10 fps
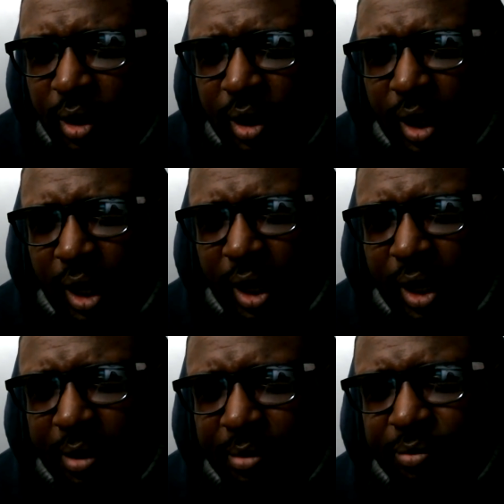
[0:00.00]

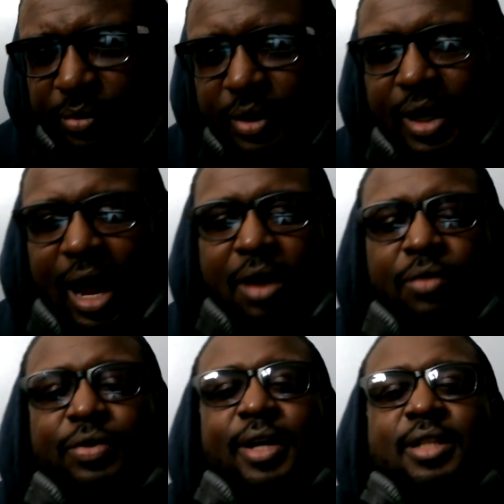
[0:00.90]
Uh, I
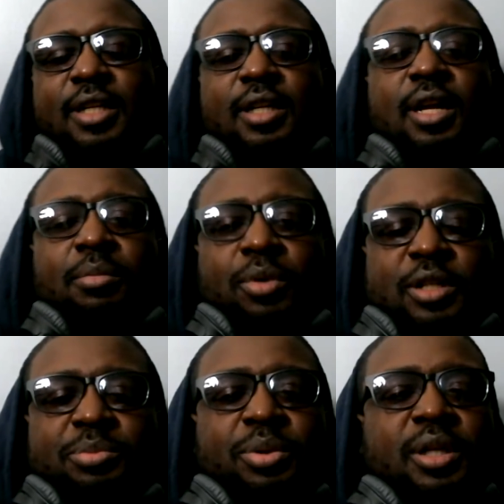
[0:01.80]
don't think it's Colombo
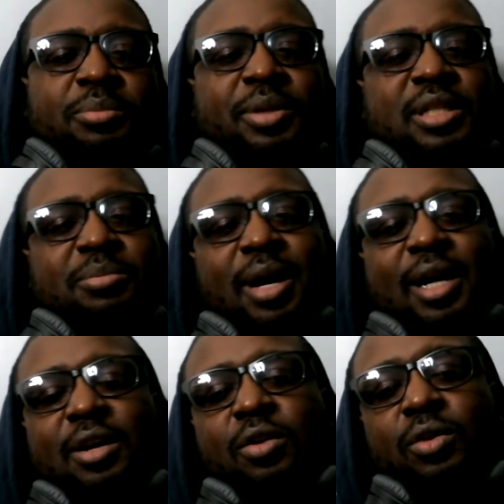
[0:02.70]
that's putting the beast back
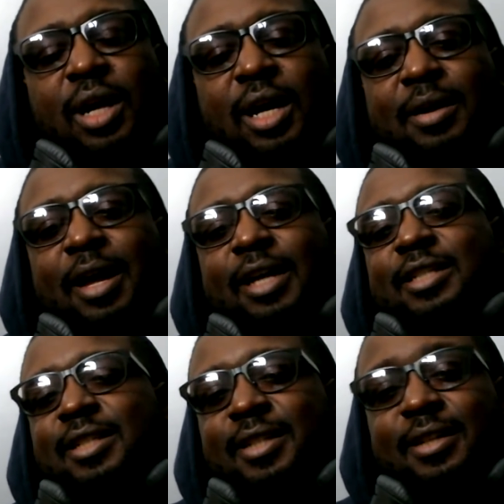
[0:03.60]
in the O line. I
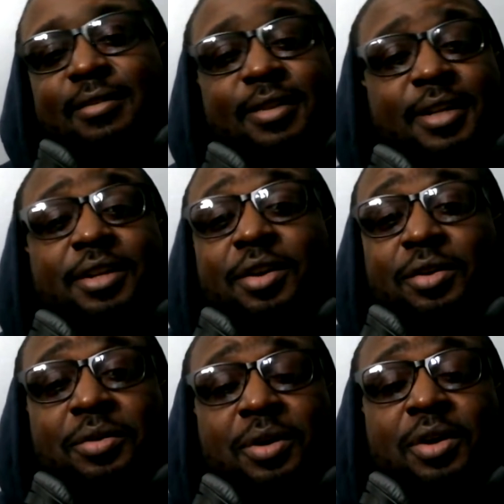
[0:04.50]
actually did a
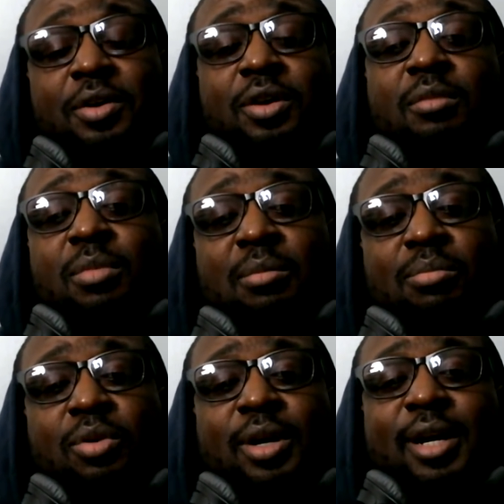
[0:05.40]
video on my
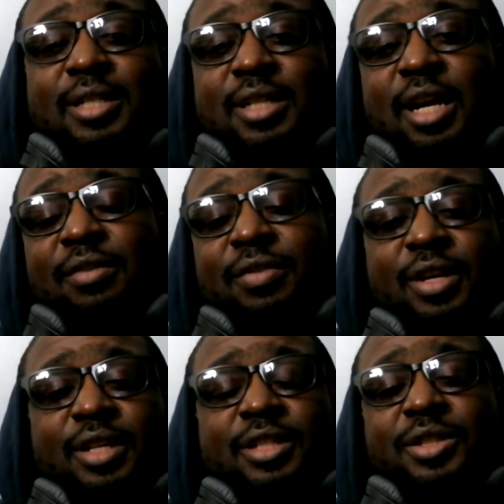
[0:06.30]
boy
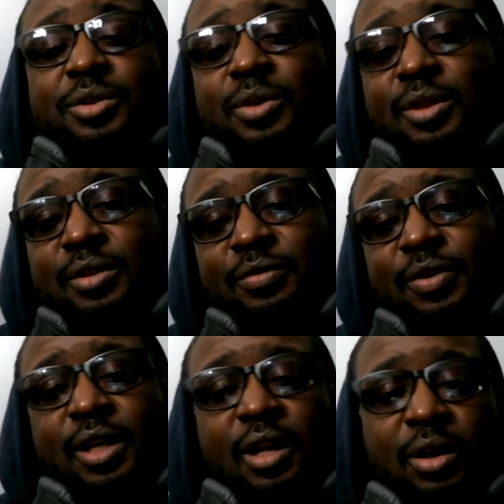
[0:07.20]
Xavier Sua
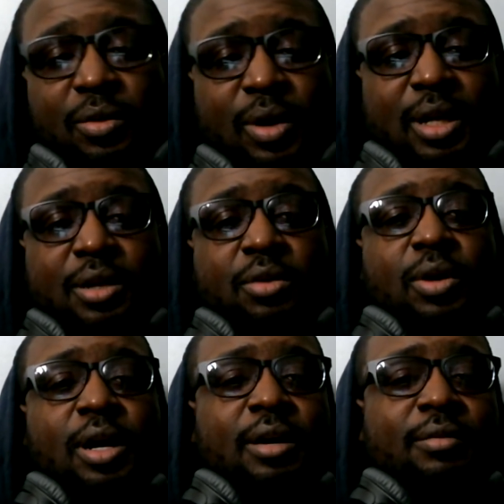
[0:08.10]
Philo. I
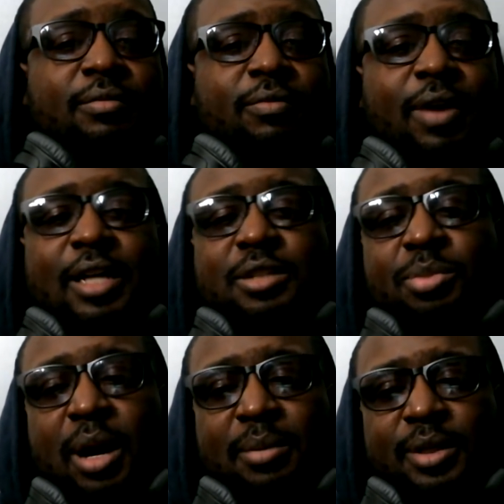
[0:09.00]
know Botch
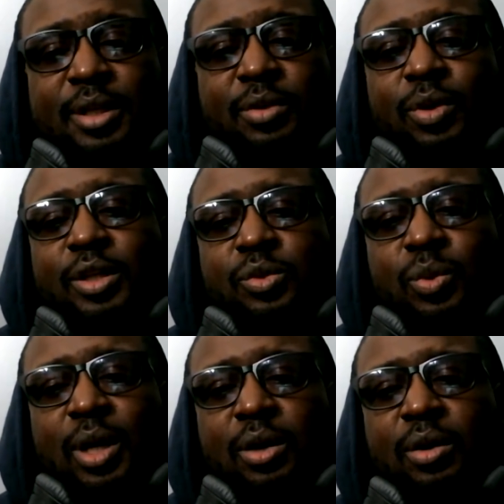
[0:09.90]
probably did one as
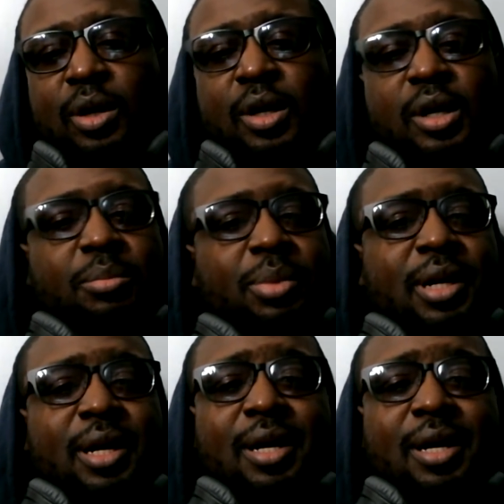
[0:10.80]
well, but